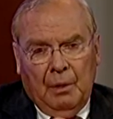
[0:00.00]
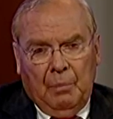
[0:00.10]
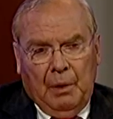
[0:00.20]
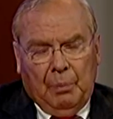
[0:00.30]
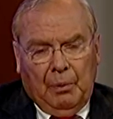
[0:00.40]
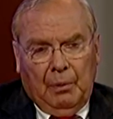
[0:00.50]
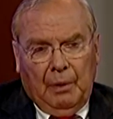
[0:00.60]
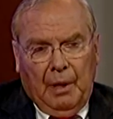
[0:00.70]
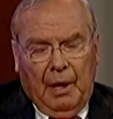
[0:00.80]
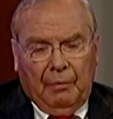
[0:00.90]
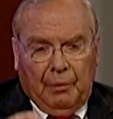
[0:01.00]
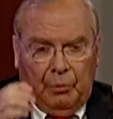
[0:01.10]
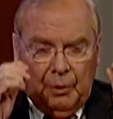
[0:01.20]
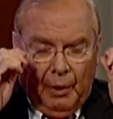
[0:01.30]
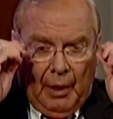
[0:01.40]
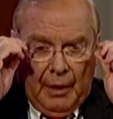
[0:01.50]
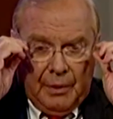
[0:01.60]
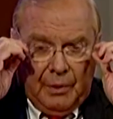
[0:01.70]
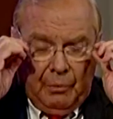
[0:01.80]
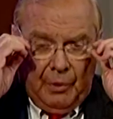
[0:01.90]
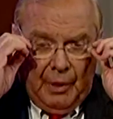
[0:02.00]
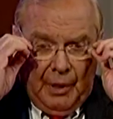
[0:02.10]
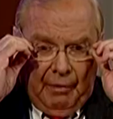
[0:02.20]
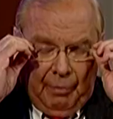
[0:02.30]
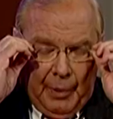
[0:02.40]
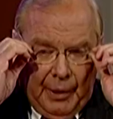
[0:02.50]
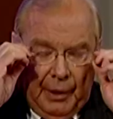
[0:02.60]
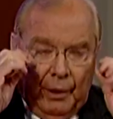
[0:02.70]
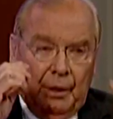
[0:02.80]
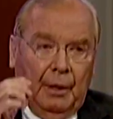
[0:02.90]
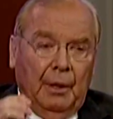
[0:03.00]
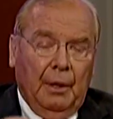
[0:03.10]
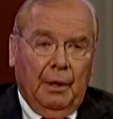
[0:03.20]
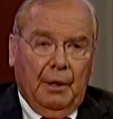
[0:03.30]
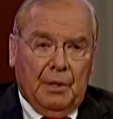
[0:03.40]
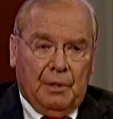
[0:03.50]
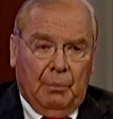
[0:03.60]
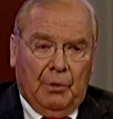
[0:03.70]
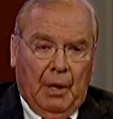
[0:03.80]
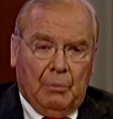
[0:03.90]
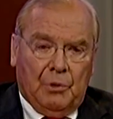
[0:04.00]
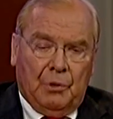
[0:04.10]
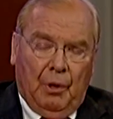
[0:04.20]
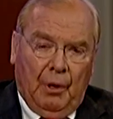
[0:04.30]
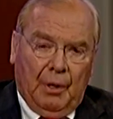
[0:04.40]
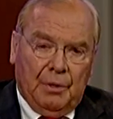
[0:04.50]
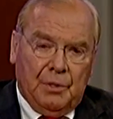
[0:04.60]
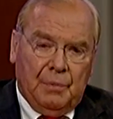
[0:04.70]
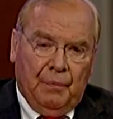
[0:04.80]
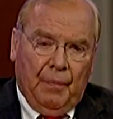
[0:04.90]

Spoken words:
People have to realize that when they give money, they sometimes are targets.